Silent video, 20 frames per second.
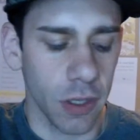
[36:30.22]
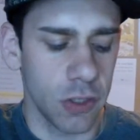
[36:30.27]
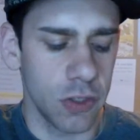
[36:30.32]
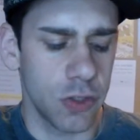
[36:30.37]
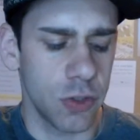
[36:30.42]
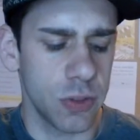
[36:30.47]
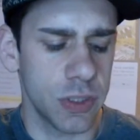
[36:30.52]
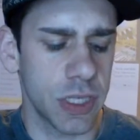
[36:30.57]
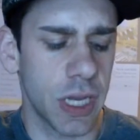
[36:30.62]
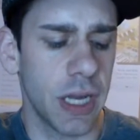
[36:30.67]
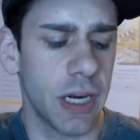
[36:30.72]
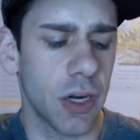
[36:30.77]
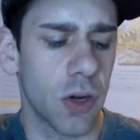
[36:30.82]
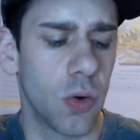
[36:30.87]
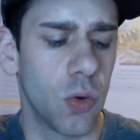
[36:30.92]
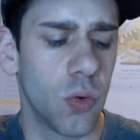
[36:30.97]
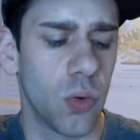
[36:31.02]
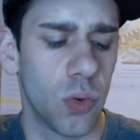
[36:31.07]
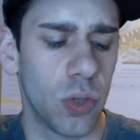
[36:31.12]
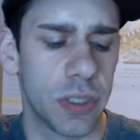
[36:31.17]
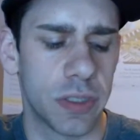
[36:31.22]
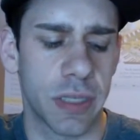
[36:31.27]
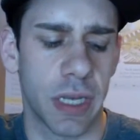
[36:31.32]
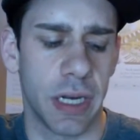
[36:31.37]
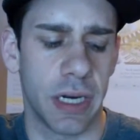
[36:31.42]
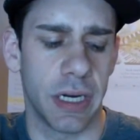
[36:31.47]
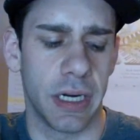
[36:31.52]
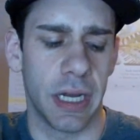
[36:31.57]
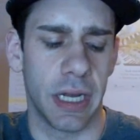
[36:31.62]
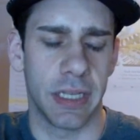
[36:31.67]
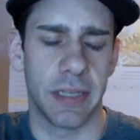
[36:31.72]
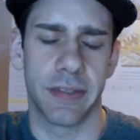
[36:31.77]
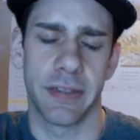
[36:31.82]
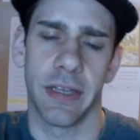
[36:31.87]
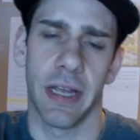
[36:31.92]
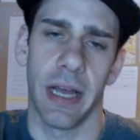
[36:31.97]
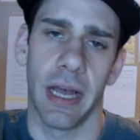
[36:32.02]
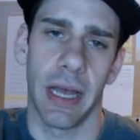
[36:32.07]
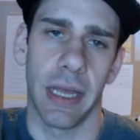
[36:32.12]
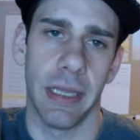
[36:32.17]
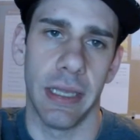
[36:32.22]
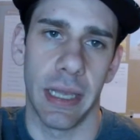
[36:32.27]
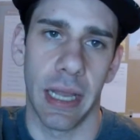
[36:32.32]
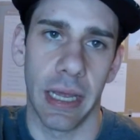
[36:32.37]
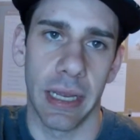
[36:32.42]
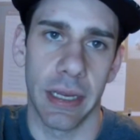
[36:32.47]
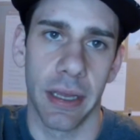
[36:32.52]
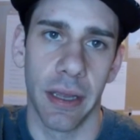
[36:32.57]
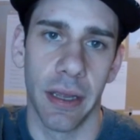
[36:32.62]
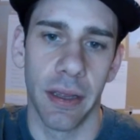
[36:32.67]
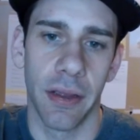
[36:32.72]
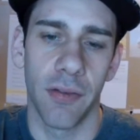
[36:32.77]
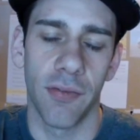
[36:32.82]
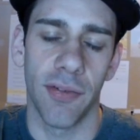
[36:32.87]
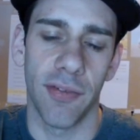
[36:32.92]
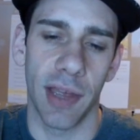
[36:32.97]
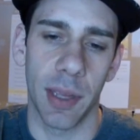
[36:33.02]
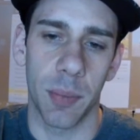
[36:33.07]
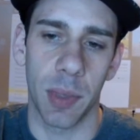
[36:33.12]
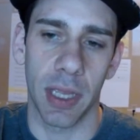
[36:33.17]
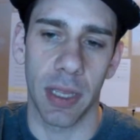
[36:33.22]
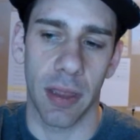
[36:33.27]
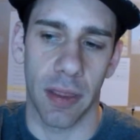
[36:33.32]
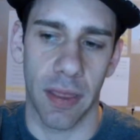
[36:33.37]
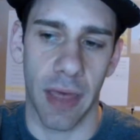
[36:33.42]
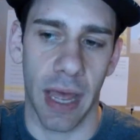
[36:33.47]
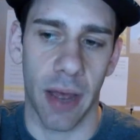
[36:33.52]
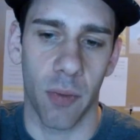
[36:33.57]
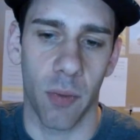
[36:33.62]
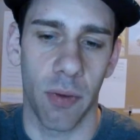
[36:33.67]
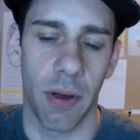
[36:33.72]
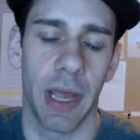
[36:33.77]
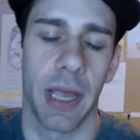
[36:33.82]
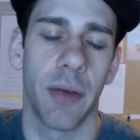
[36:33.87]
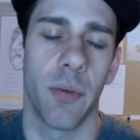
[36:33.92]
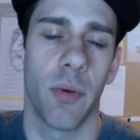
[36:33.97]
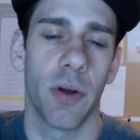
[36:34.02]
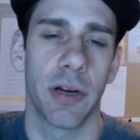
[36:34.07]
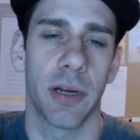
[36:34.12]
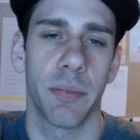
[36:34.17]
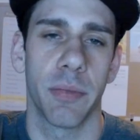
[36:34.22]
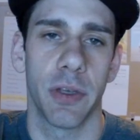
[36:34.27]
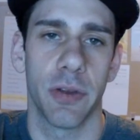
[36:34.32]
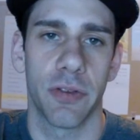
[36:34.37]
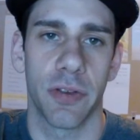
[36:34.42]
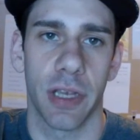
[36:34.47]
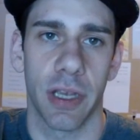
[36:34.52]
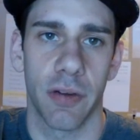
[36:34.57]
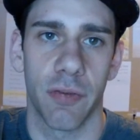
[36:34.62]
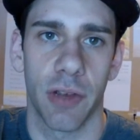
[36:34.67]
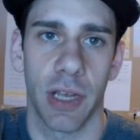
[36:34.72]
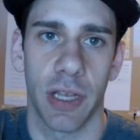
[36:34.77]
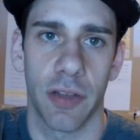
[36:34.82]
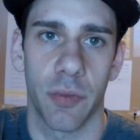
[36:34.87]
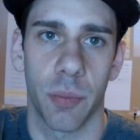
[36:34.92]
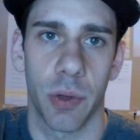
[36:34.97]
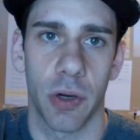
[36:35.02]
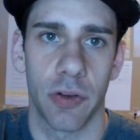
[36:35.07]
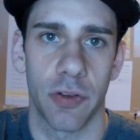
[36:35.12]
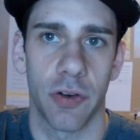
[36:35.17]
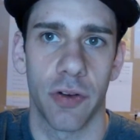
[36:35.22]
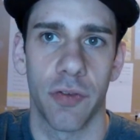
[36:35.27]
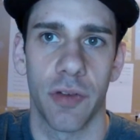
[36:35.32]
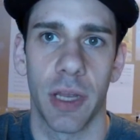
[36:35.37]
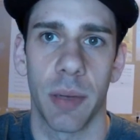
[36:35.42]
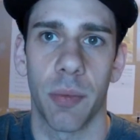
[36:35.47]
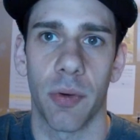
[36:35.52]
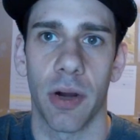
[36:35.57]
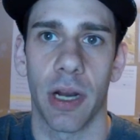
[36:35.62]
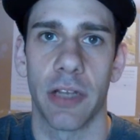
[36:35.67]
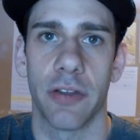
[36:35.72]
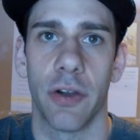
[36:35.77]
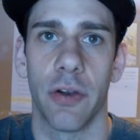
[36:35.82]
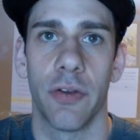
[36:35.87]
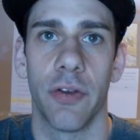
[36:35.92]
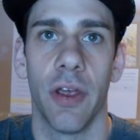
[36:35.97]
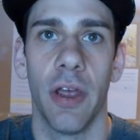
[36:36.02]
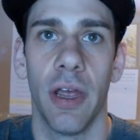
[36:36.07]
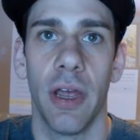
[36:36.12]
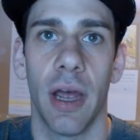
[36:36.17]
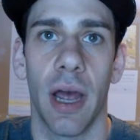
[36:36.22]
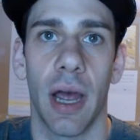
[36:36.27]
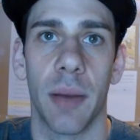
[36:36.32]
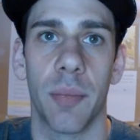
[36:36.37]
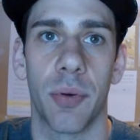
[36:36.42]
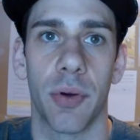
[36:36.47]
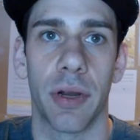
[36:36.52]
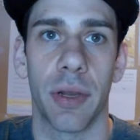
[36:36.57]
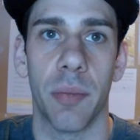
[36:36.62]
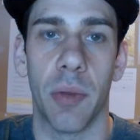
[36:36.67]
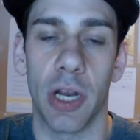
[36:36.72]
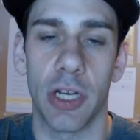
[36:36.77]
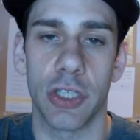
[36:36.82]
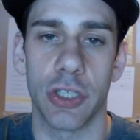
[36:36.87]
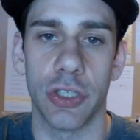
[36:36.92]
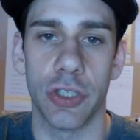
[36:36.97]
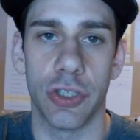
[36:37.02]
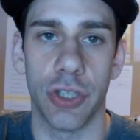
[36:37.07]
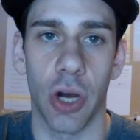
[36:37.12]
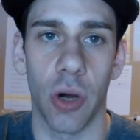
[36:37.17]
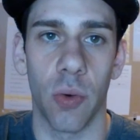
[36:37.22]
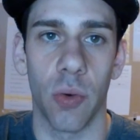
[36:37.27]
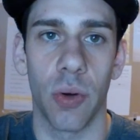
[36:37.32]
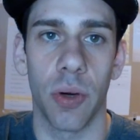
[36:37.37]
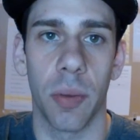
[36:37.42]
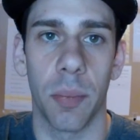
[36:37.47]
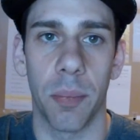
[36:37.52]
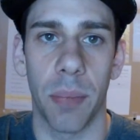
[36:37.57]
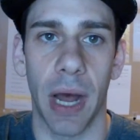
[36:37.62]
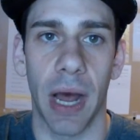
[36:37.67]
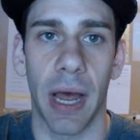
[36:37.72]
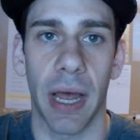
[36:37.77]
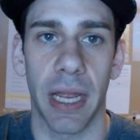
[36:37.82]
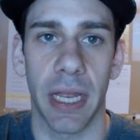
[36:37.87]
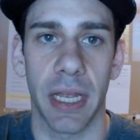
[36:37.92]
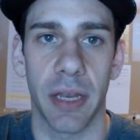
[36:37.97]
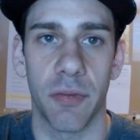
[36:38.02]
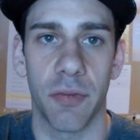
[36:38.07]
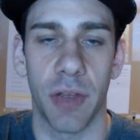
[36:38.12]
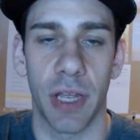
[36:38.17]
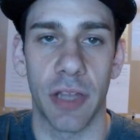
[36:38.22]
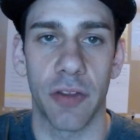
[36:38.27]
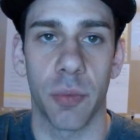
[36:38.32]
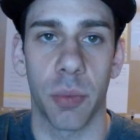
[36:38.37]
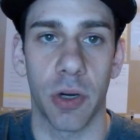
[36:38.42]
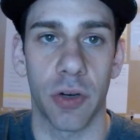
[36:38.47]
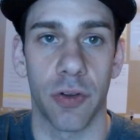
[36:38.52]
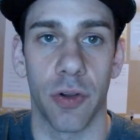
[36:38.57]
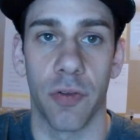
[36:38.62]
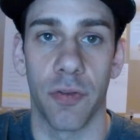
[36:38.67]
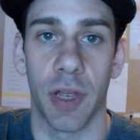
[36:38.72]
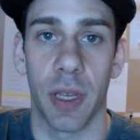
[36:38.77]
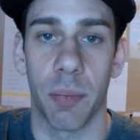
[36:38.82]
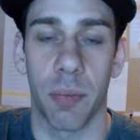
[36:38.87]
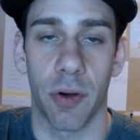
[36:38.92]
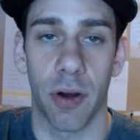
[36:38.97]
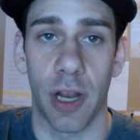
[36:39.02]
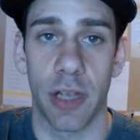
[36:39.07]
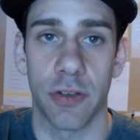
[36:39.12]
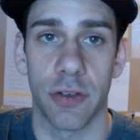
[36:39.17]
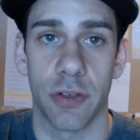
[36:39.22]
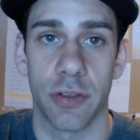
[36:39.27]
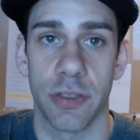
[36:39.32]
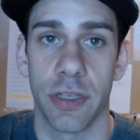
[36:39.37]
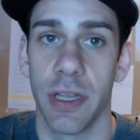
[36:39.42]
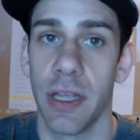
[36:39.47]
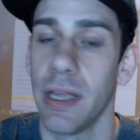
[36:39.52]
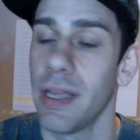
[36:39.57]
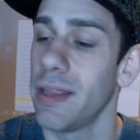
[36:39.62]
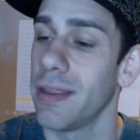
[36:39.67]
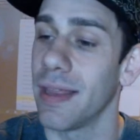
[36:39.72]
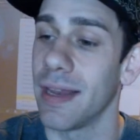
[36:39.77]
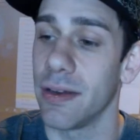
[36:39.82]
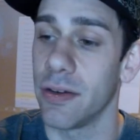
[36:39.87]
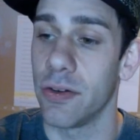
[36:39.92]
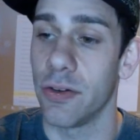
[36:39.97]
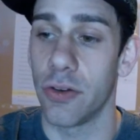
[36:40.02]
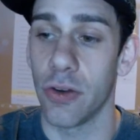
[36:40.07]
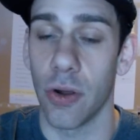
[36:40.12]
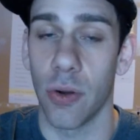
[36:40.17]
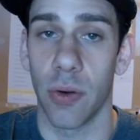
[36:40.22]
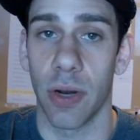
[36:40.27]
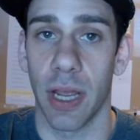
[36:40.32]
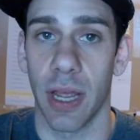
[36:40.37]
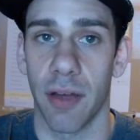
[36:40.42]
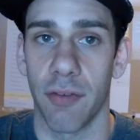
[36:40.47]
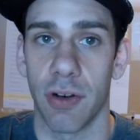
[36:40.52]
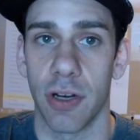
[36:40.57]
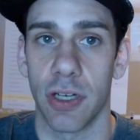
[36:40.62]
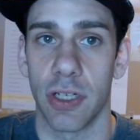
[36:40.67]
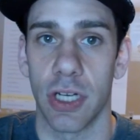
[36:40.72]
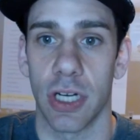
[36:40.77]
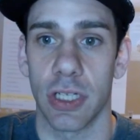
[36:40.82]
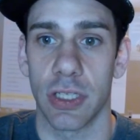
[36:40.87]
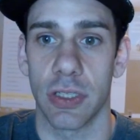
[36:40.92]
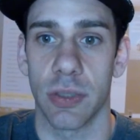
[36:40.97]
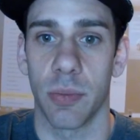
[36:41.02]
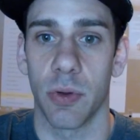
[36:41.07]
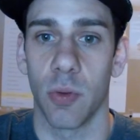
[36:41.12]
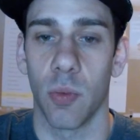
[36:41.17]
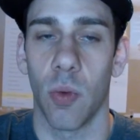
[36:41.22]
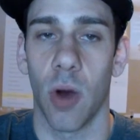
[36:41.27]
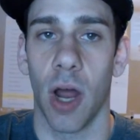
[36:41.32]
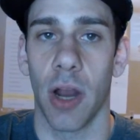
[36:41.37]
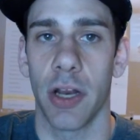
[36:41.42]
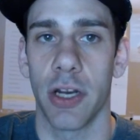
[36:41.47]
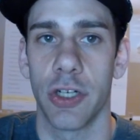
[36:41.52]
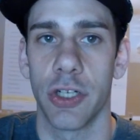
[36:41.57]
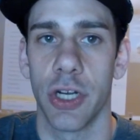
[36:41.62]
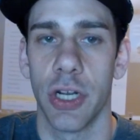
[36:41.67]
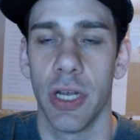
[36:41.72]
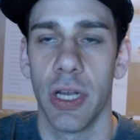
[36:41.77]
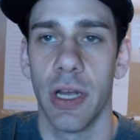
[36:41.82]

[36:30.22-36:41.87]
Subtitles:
So it's kind of cool, it's kind of nice. I like vaping that way when I'm using advanced personal vaporizers. I pretty much don't buy advanced personal vaporizers that don't have an adjustable wattage.